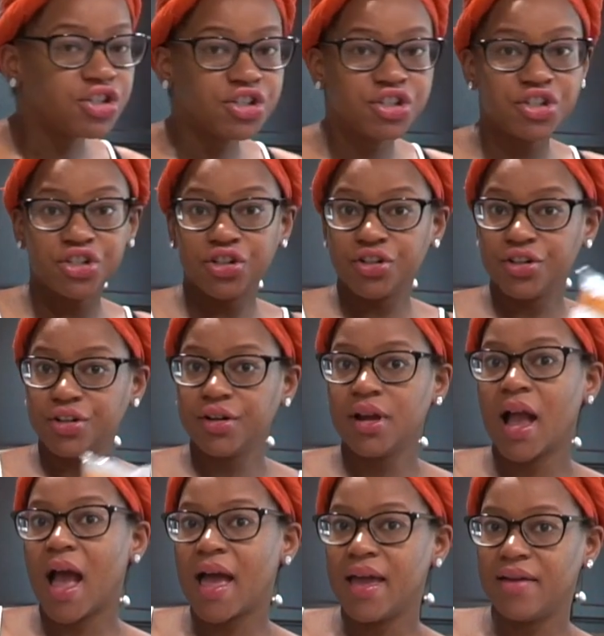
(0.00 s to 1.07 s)
sugar.
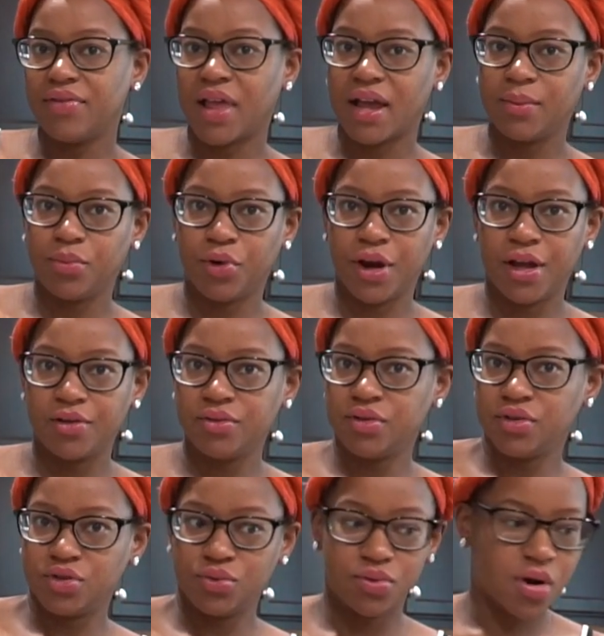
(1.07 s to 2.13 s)
I have light brown, you
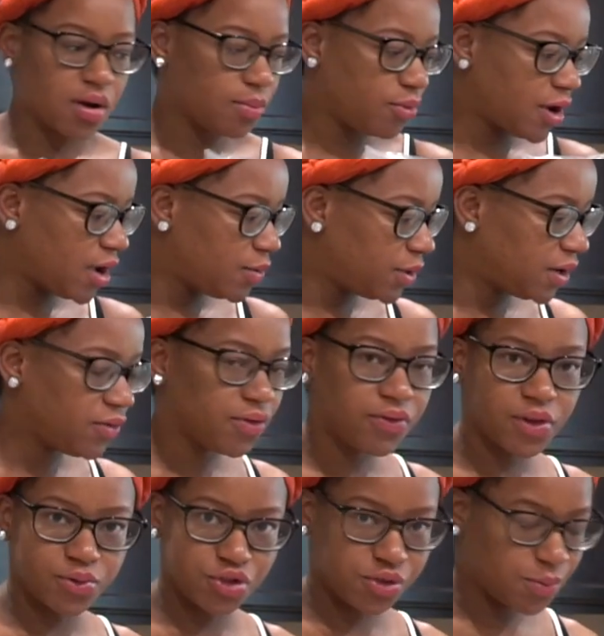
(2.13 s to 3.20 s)
can do dark brown, whatever
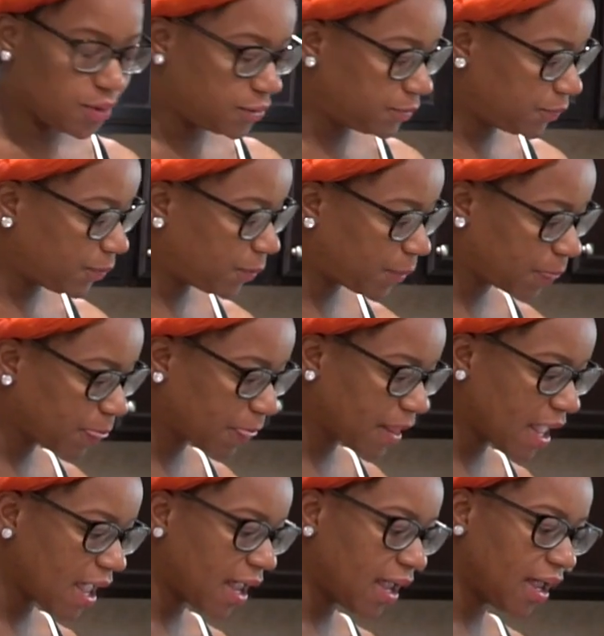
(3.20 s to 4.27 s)
floats your boat,
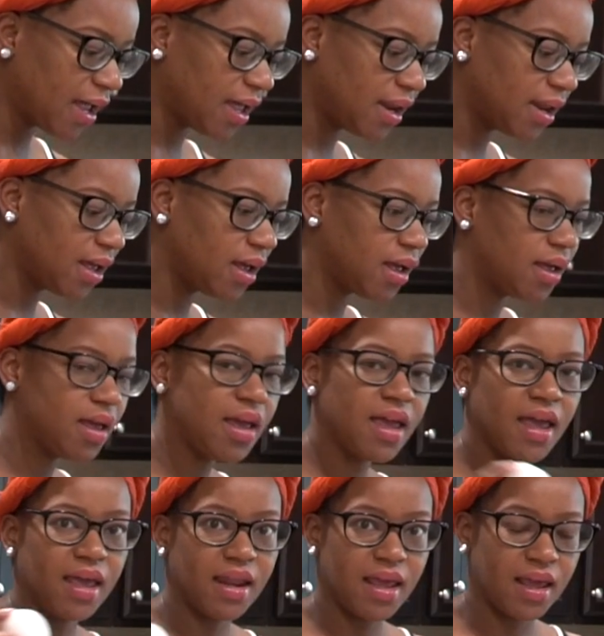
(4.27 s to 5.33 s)
and
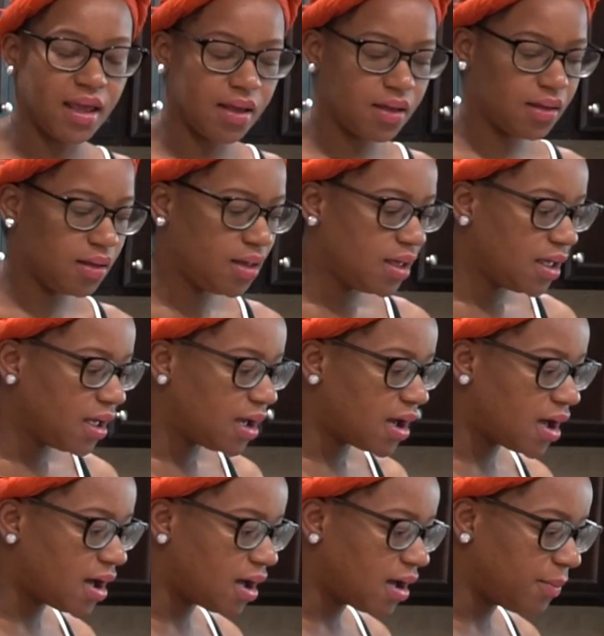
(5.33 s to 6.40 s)
an egg.
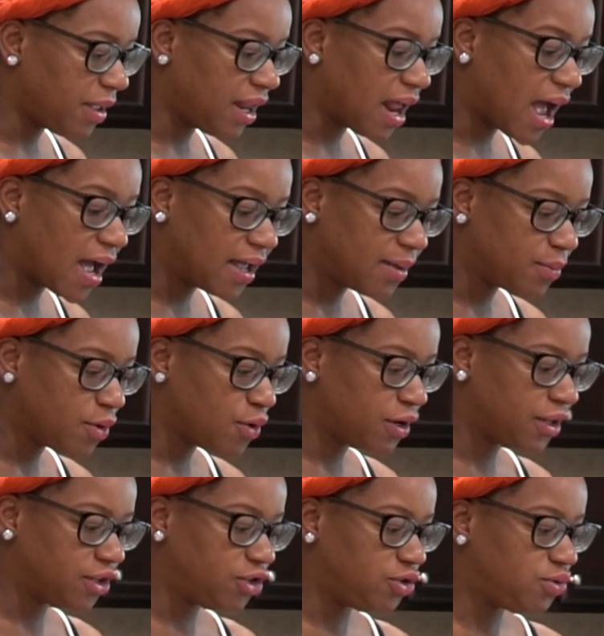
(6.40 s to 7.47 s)
And I'm going
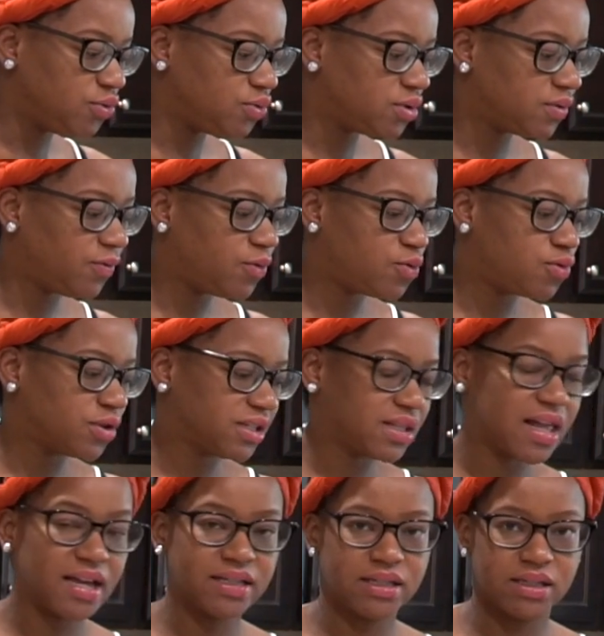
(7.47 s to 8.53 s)
to use 4
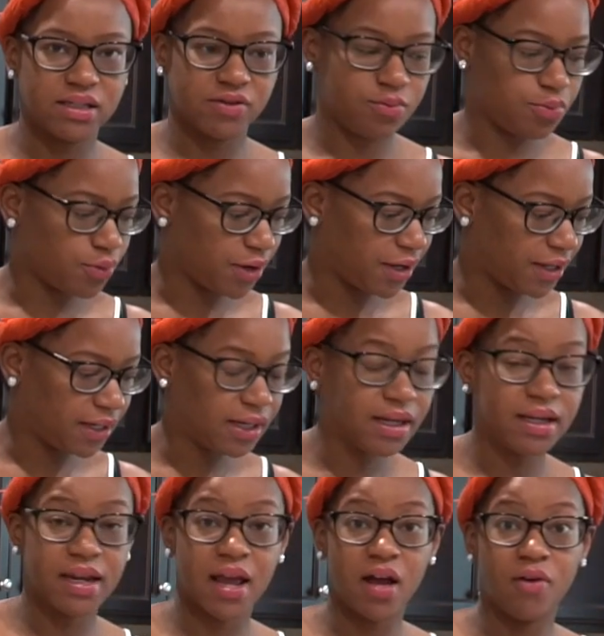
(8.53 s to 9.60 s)
slices of bread.
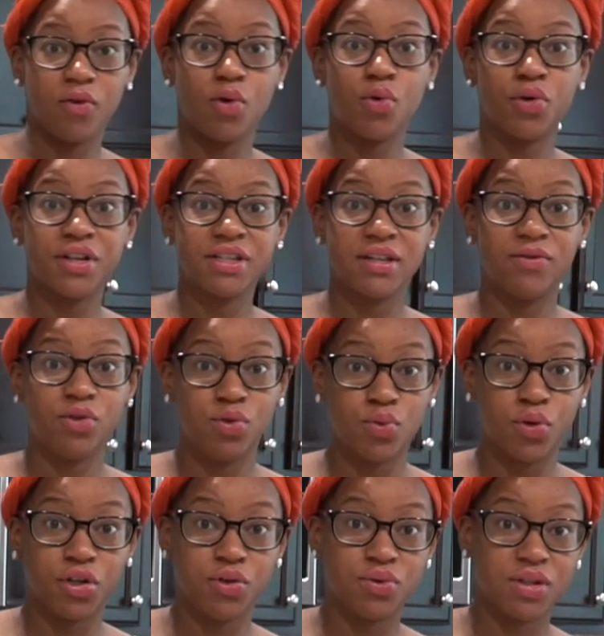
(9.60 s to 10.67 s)
Now, of course, if you
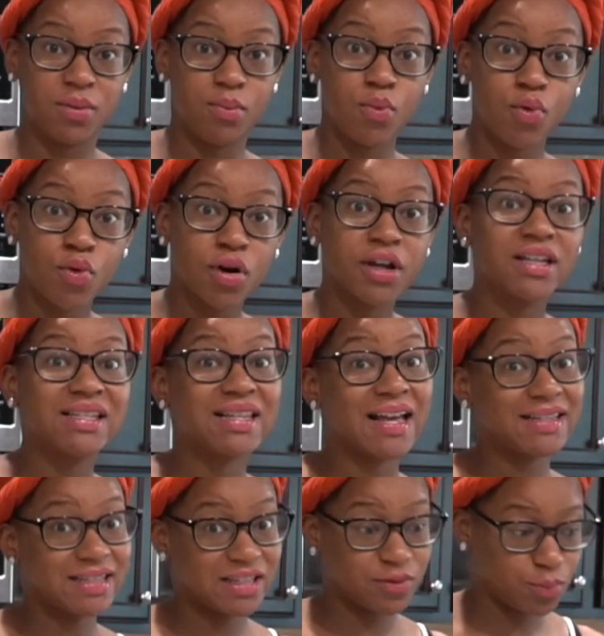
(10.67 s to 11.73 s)
are using more
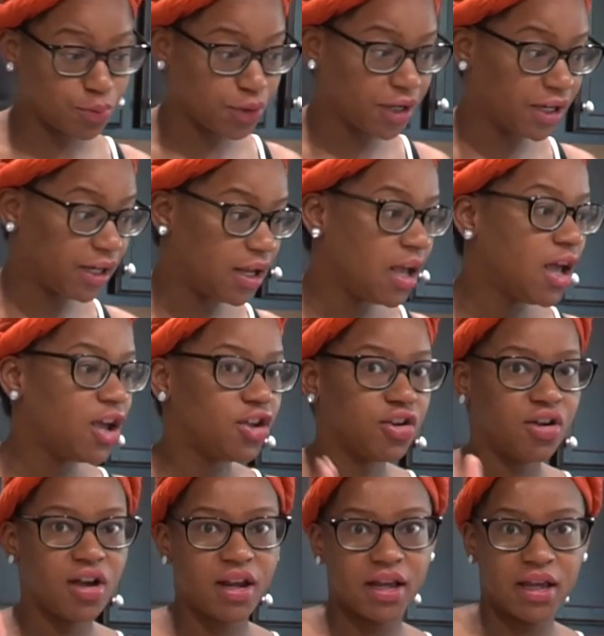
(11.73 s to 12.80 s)
slices of bread,
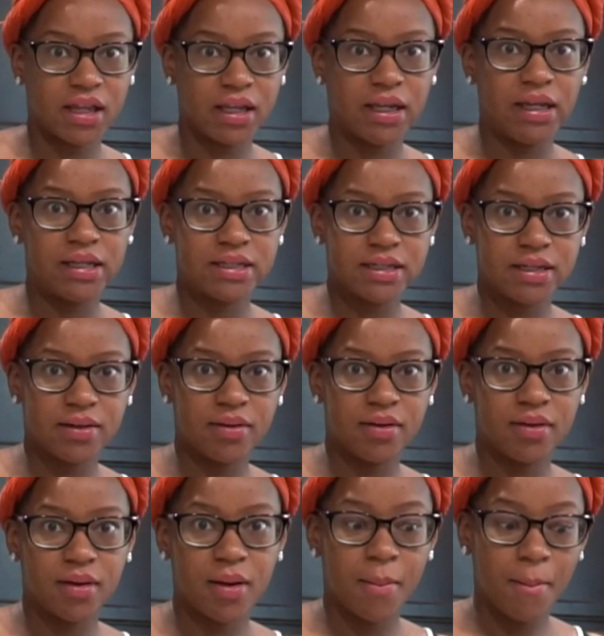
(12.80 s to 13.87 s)
you're gonna need
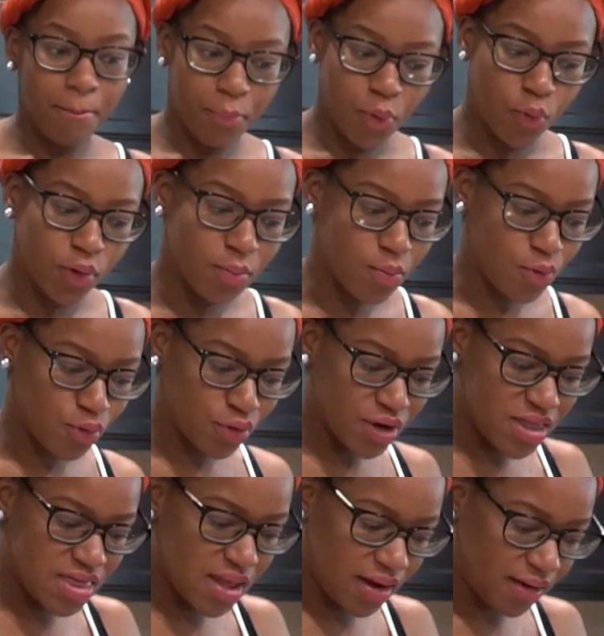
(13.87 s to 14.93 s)
to pour more
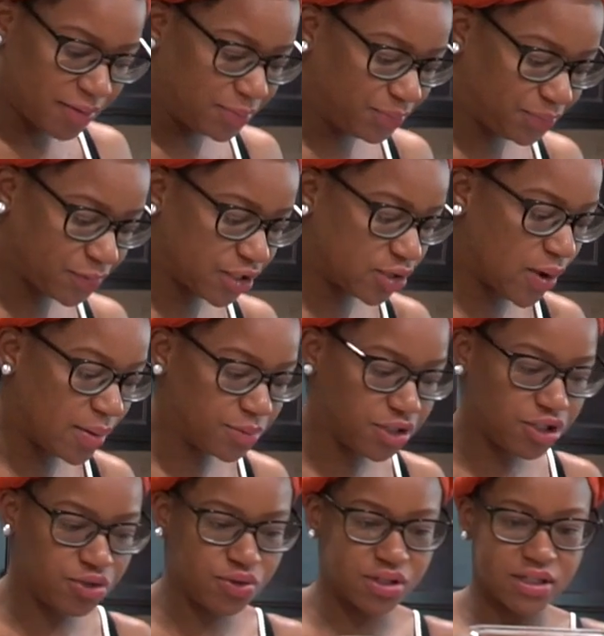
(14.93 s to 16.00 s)
in there. So I'm
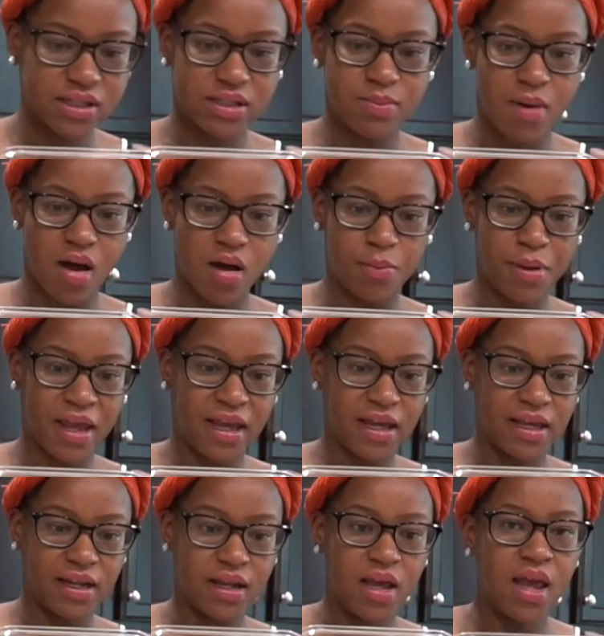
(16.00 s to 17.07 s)
just using a small
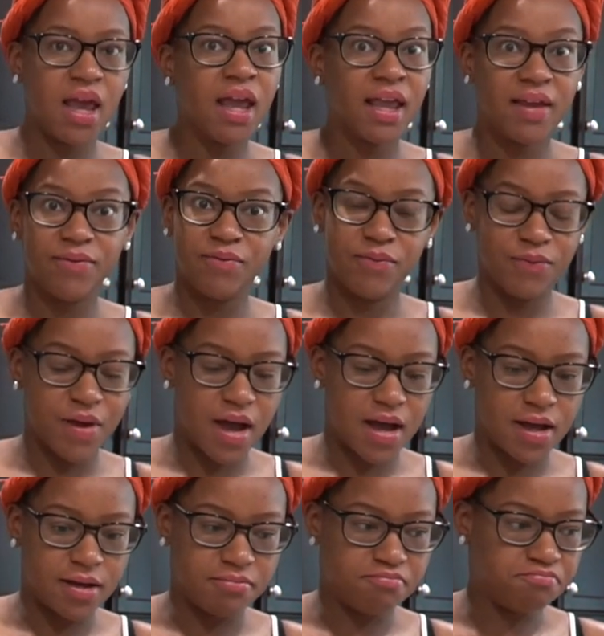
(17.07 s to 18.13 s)
pan.
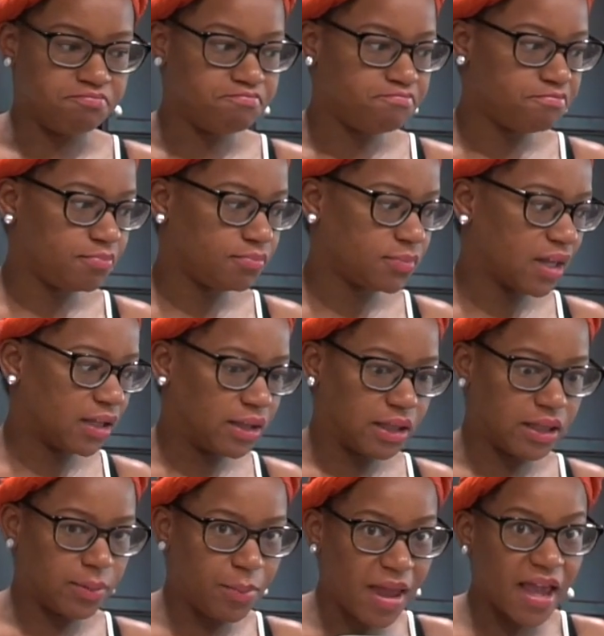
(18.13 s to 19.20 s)

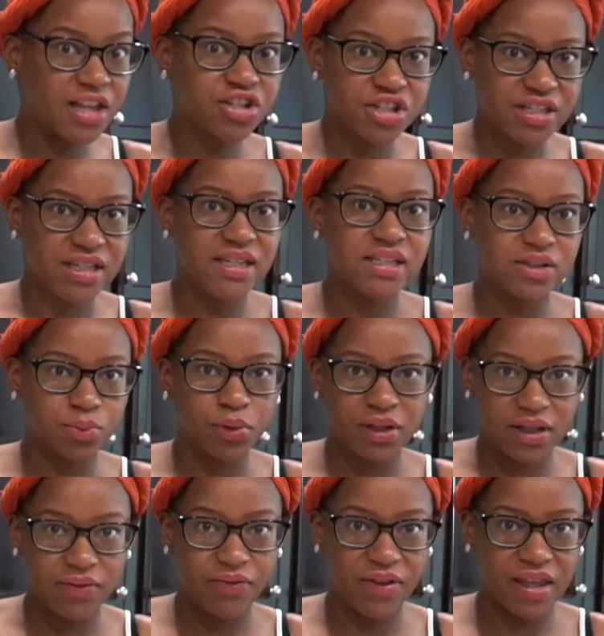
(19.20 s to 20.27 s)
The pan just needs to
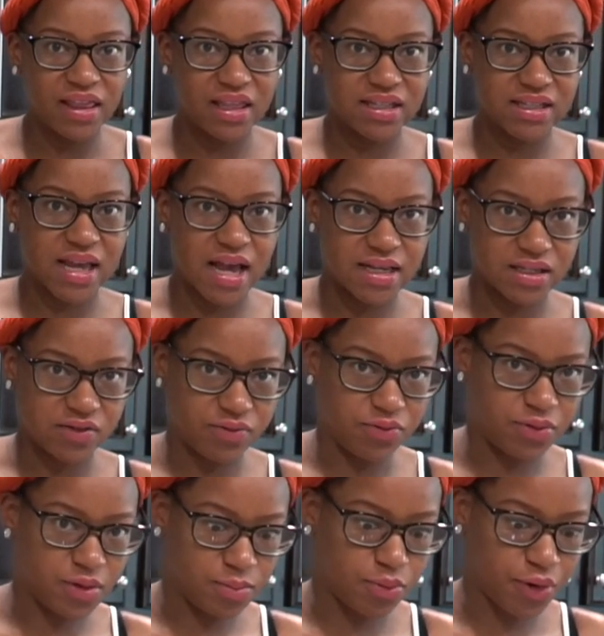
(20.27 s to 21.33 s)
really fit the size
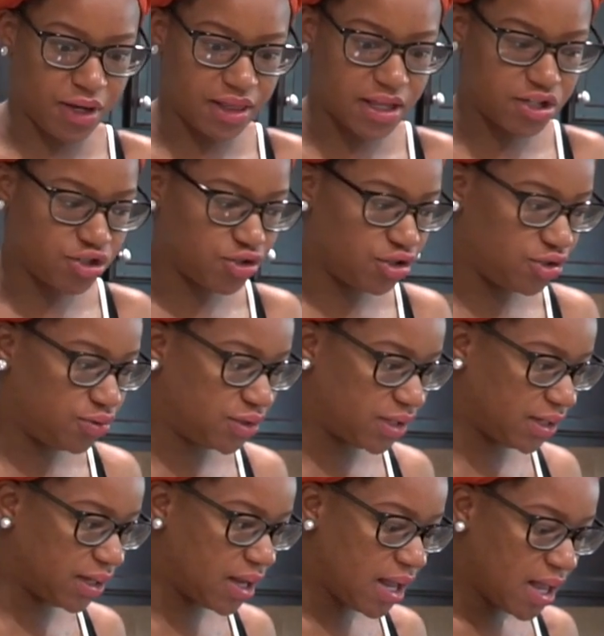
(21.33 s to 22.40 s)
of the bread that you're
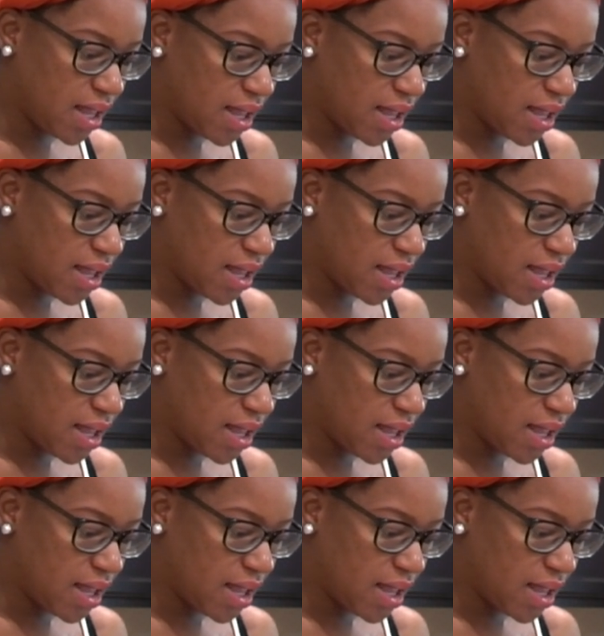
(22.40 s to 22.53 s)
using.